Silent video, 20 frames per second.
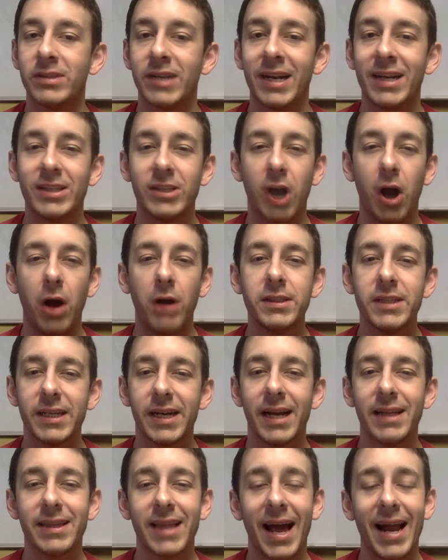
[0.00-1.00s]
And it's hard to
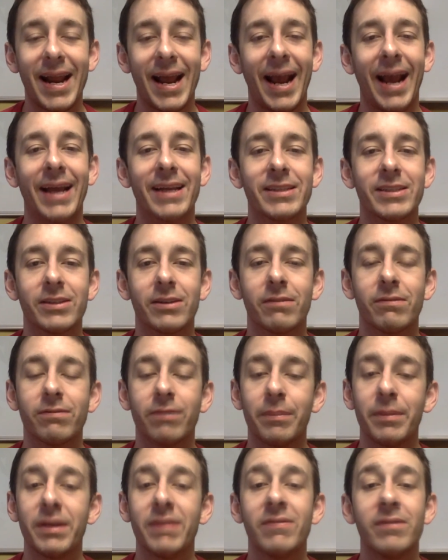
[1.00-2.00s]
get that answer
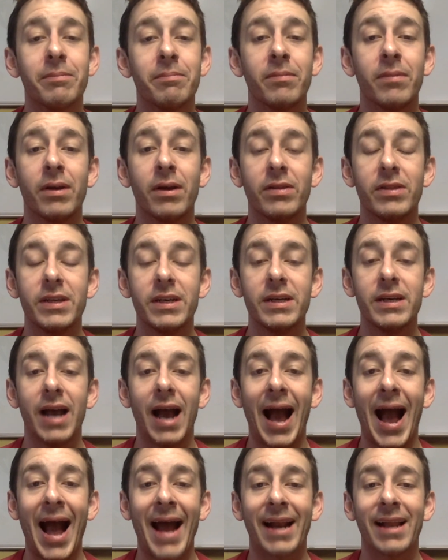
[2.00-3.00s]
from even the
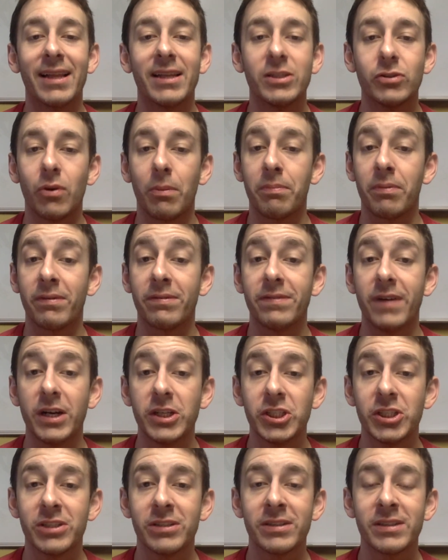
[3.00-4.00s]
analysts or
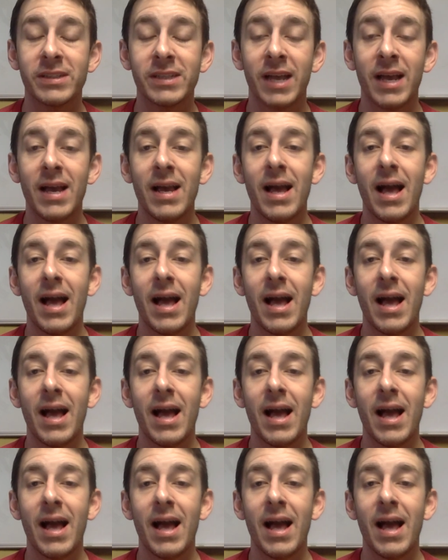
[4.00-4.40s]
professionals.